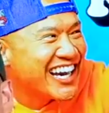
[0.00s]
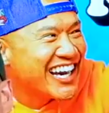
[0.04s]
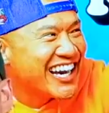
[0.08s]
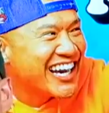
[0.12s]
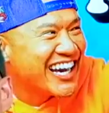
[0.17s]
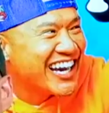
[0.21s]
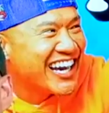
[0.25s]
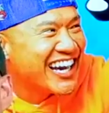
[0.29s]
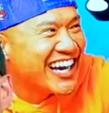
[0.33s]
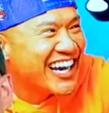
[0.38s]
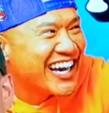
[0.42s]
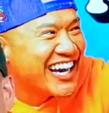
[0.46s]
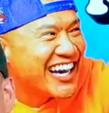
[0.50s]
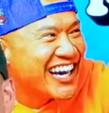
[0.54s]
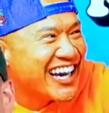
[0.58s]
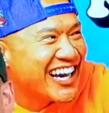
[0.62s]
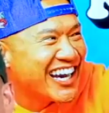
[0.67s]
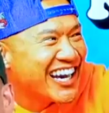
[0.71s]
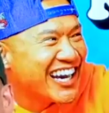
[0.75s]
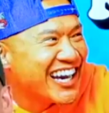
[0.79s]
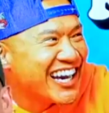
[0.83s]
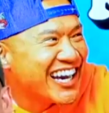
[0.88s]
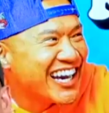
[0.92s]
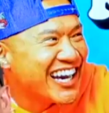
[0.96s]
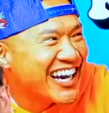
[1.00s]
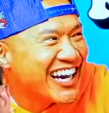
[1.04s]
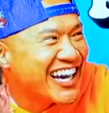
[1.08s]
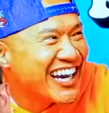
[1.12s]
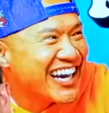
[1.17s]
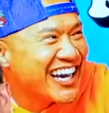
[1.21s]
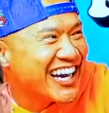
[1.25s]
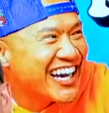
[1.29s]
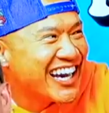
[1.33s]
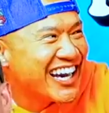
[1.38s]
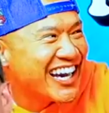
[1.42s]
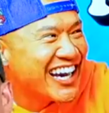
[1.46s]

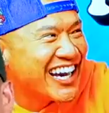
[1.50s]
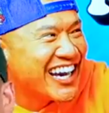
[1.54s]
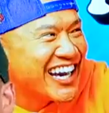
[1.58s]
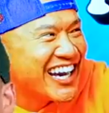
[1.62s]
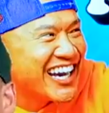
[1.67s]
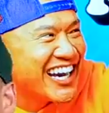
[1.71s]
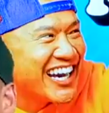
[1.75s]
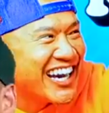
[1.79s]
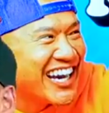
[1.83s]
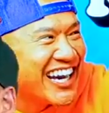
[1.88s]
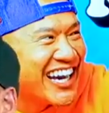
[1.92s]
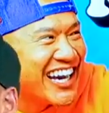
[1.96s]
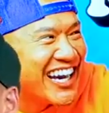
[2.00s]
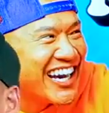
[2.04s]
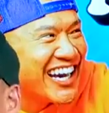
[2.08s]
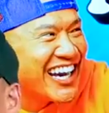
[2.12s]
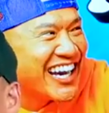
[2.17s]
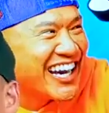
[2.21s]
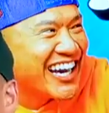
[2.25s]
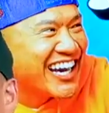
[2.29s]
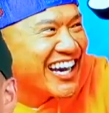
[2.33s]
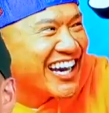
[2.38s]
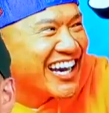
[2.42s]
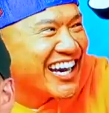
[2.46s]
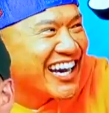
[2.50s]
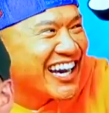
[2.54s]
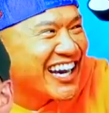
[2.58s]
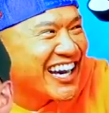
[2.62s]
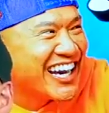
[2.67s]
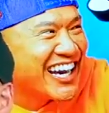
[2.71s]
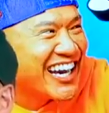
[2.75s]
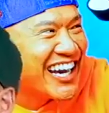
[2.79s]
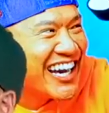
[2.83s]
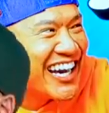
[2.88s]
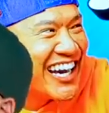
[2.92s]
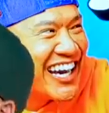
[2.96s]

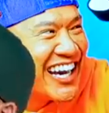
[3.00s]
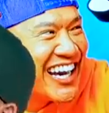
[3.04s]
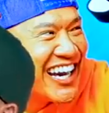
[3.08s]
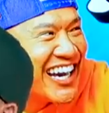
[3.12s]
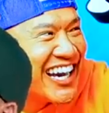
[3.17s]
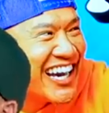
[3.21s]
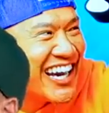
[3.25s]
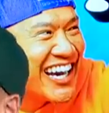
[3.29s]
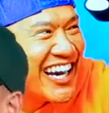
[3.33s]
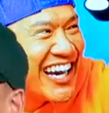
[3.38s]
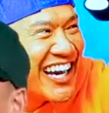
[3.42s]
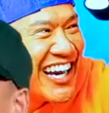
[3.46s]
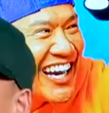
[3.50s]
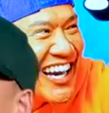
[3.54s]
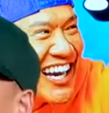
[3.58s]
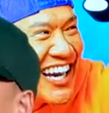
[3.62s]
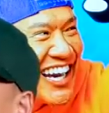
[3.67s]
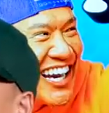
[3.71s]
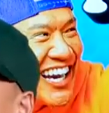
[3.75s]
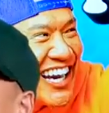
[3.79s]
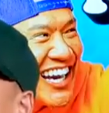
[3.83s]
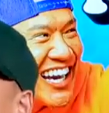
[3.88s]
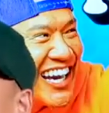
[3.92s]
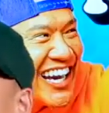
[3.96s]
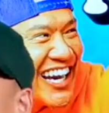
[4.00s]
The person shown says nothing.